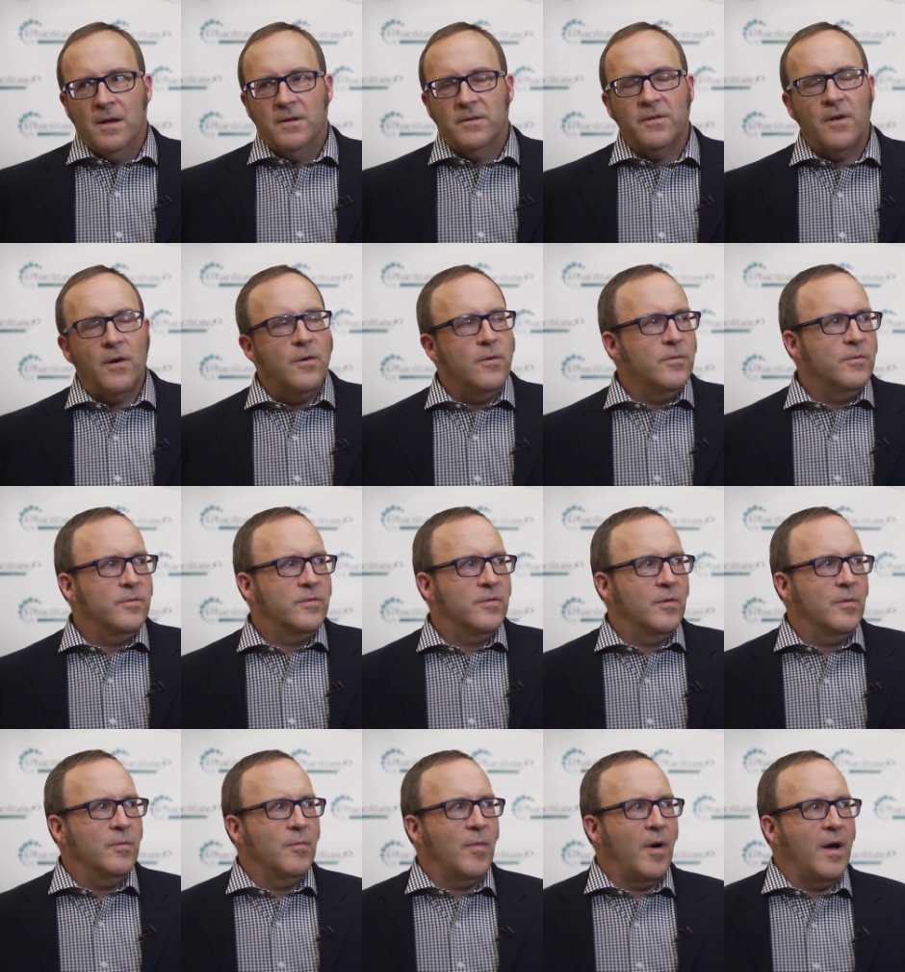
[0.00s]
So
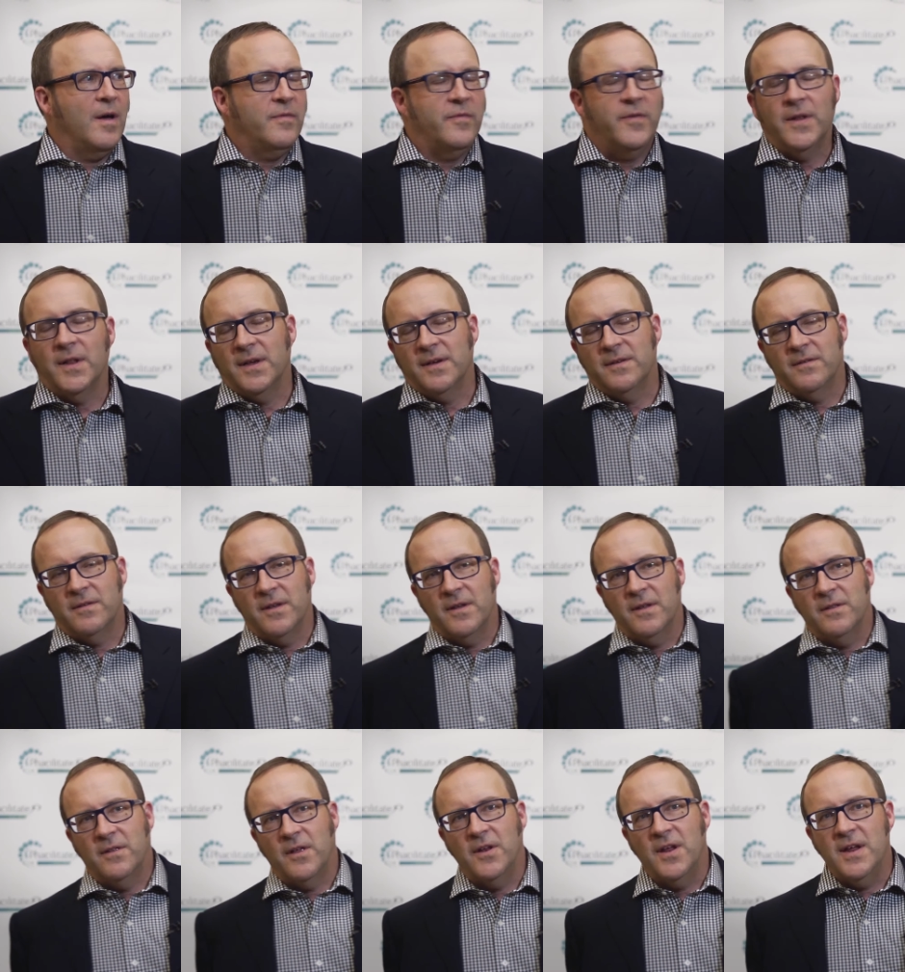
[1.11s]
to my feelings,
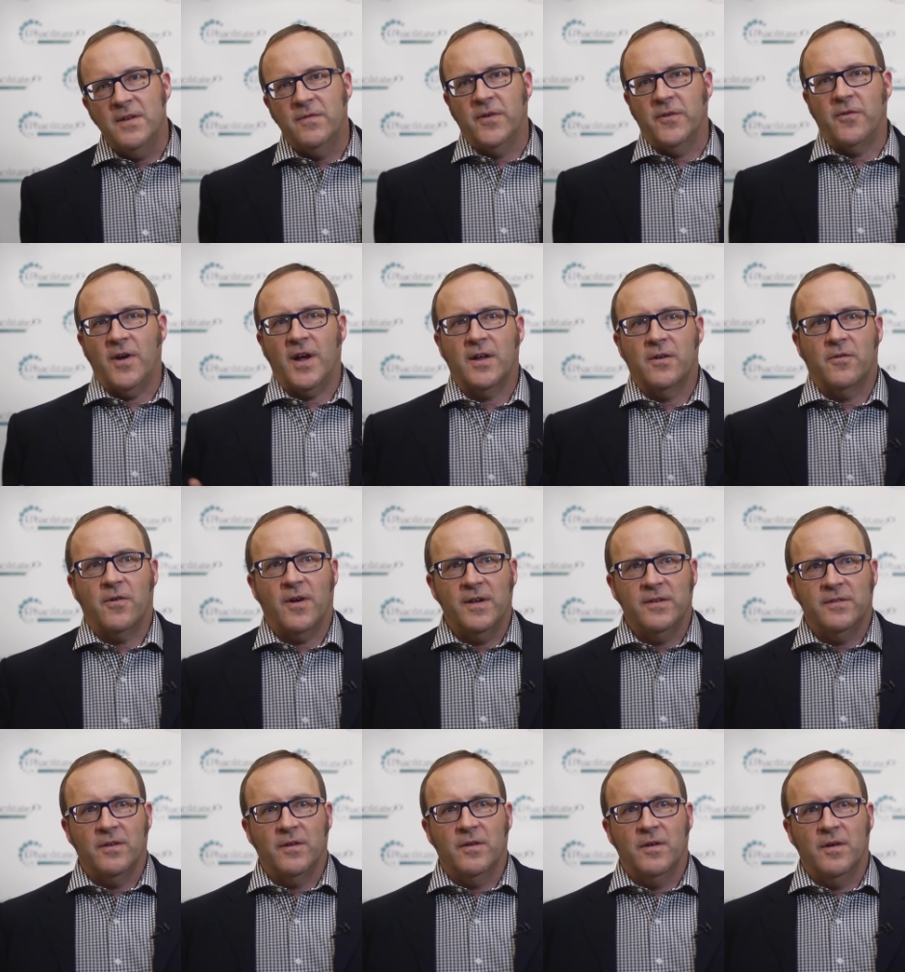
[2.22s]
the need for track and
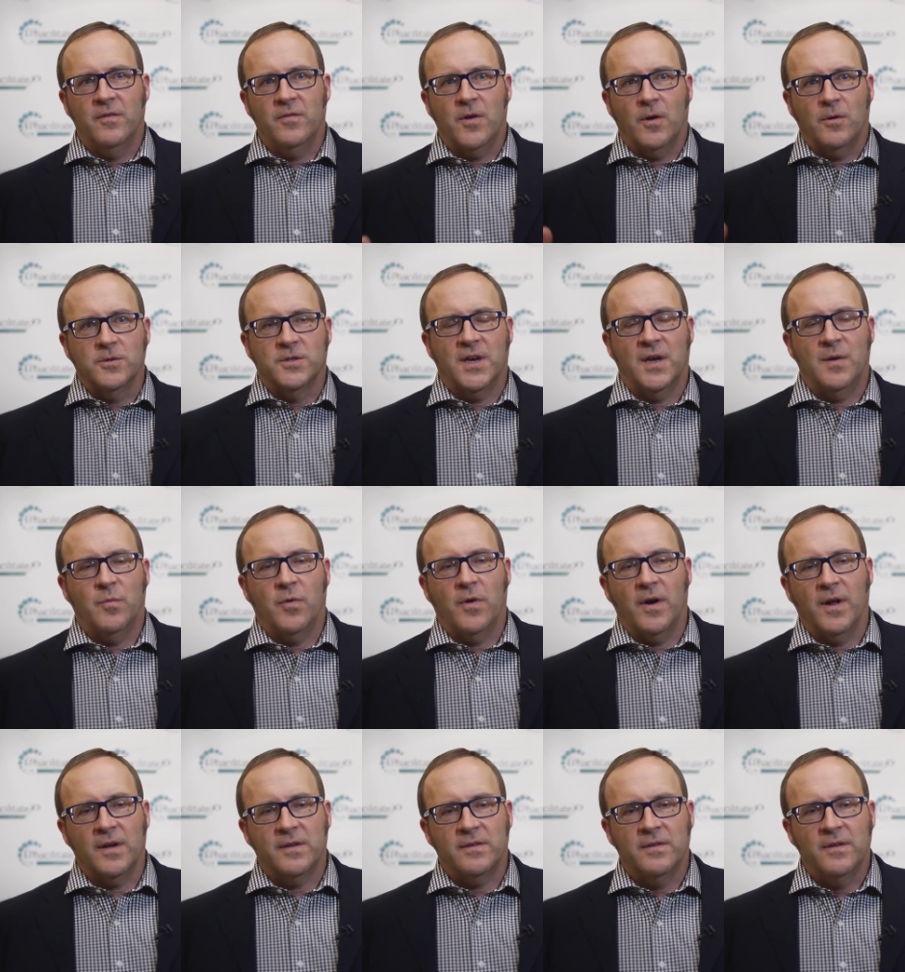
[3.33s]
trace of cold chain
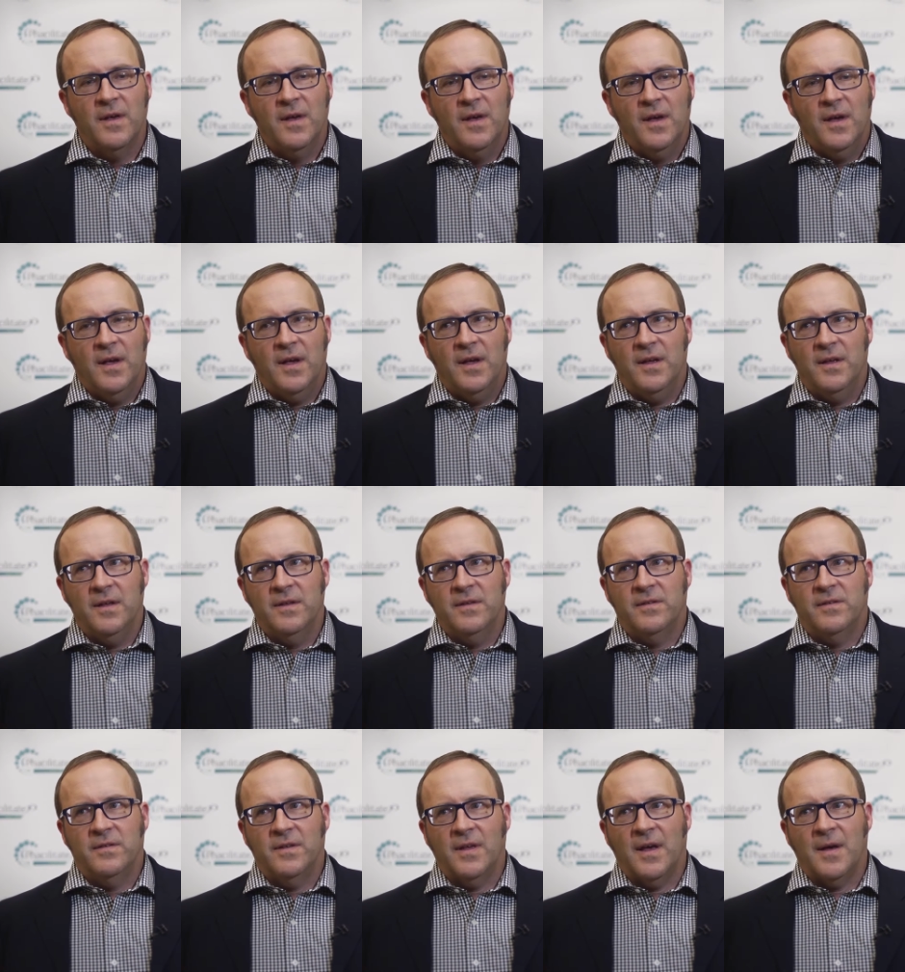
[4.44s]
products
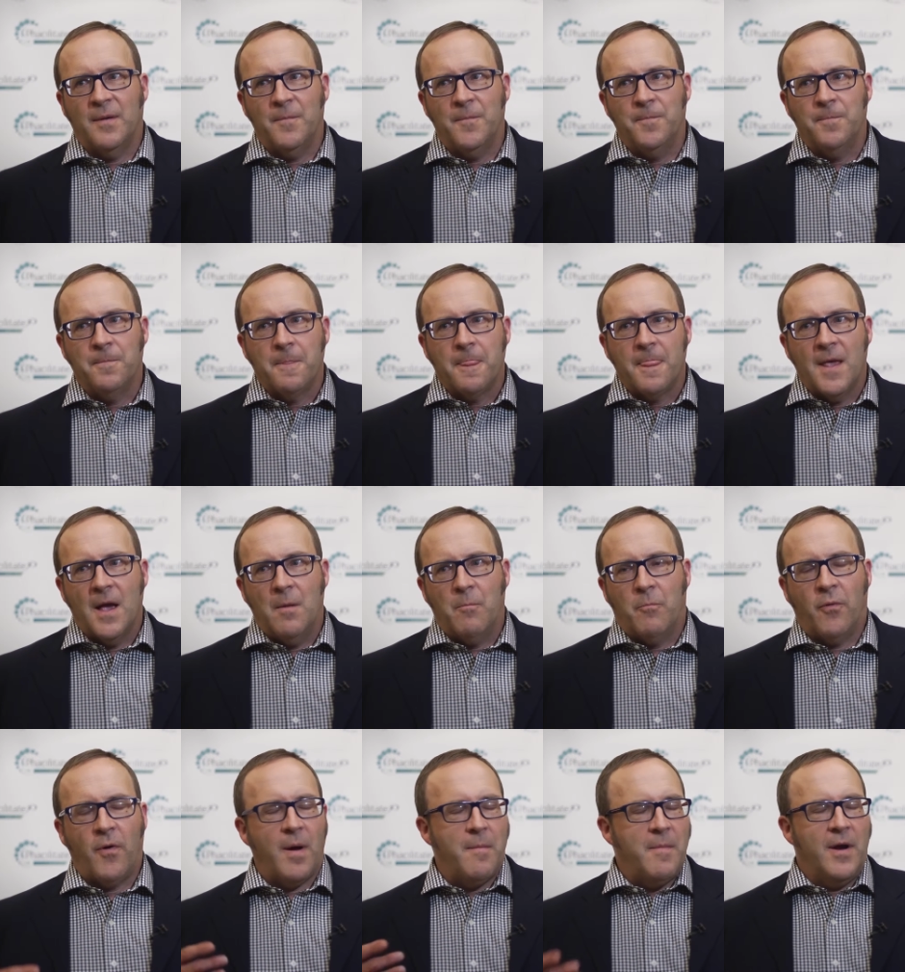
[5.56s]
is
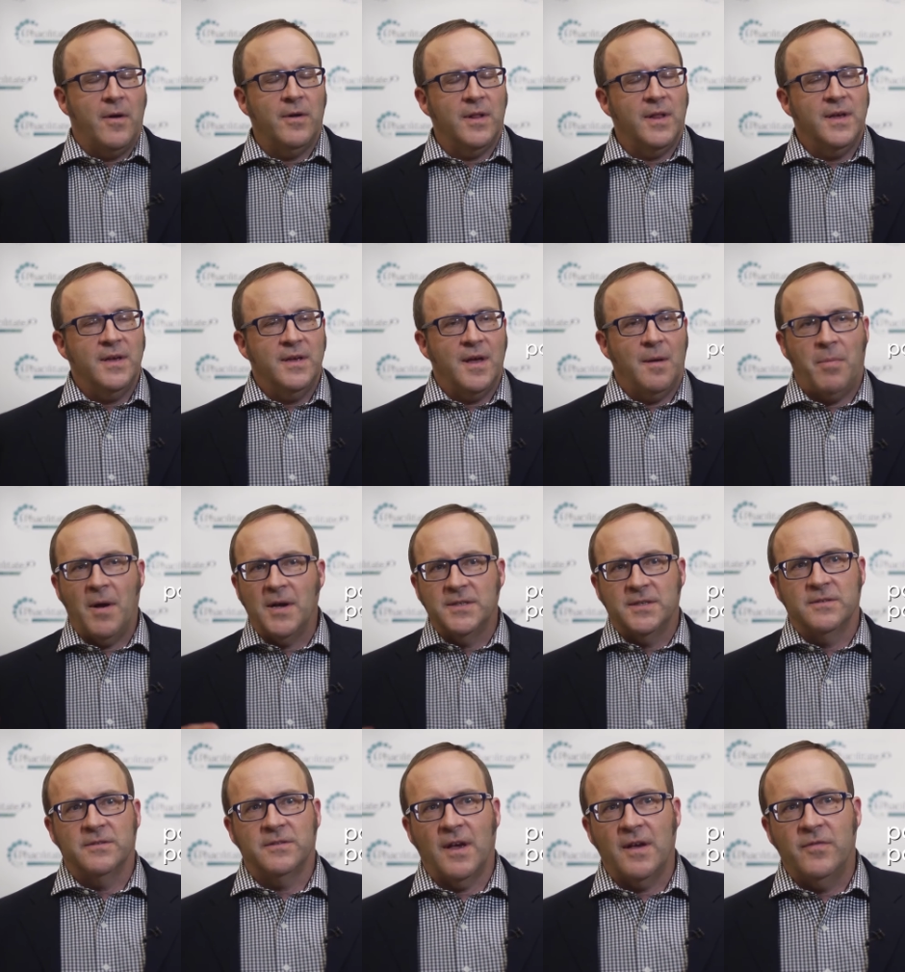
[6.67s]
primarily a
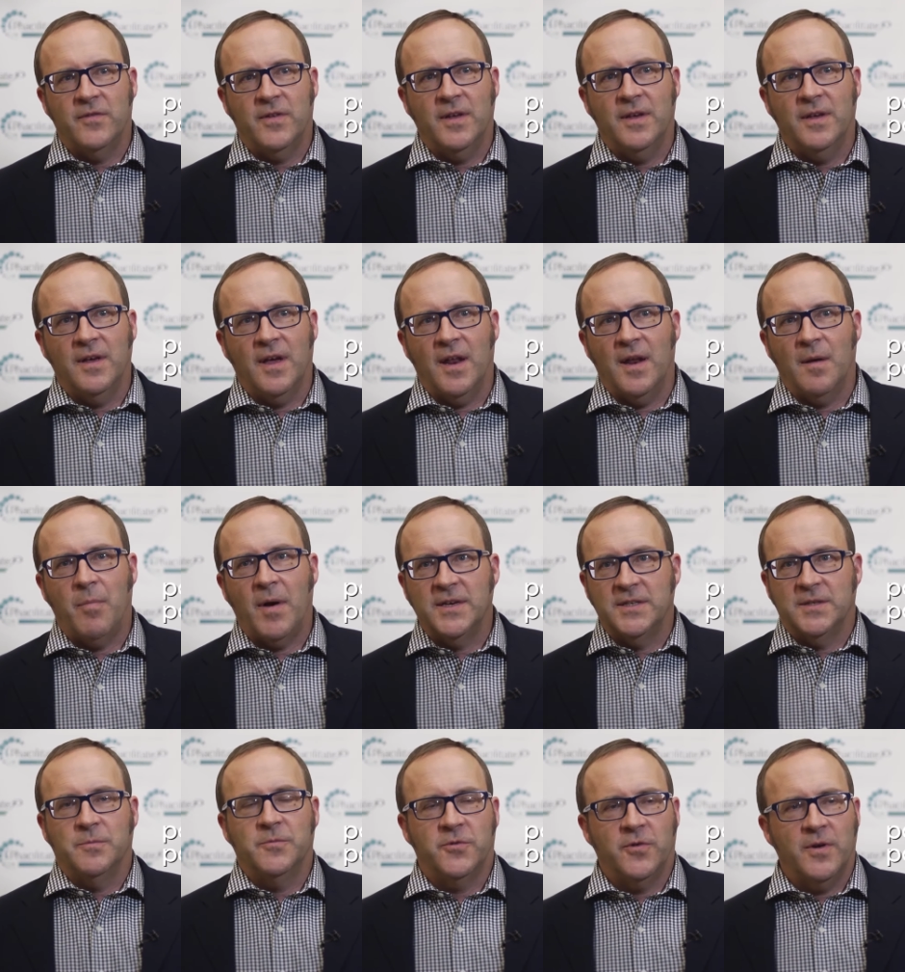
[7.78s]
patient safety and a
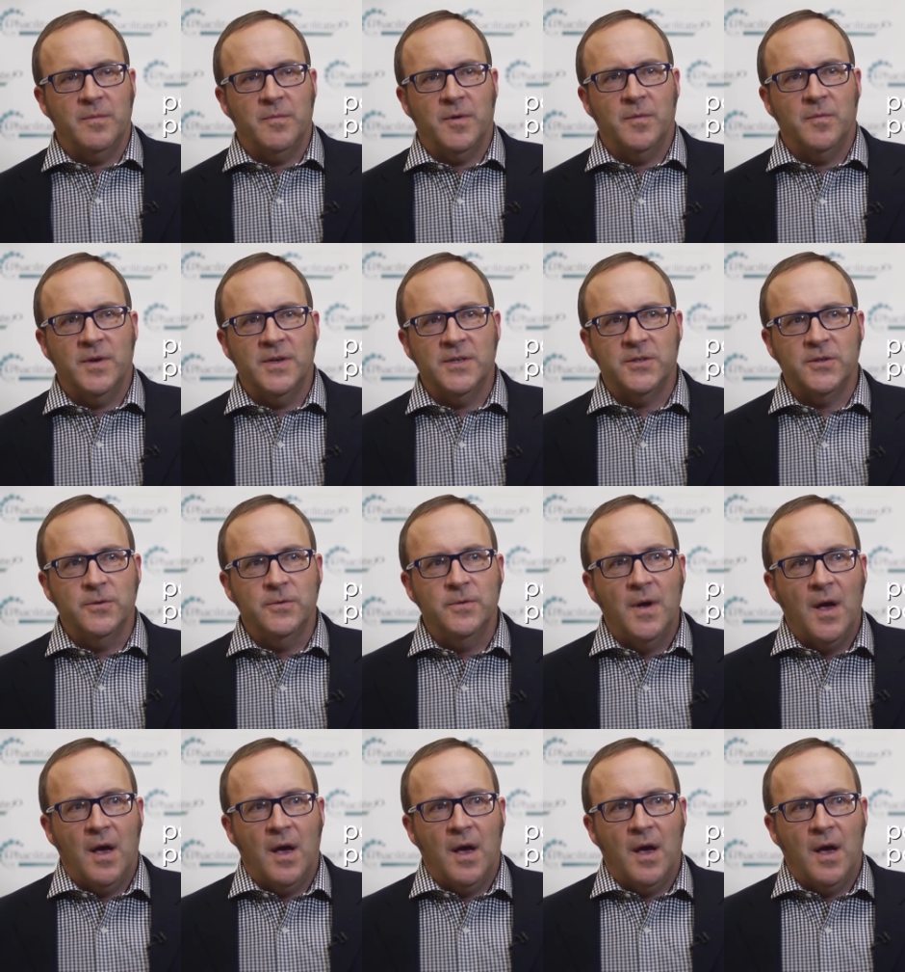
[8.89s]
patient treatment issue.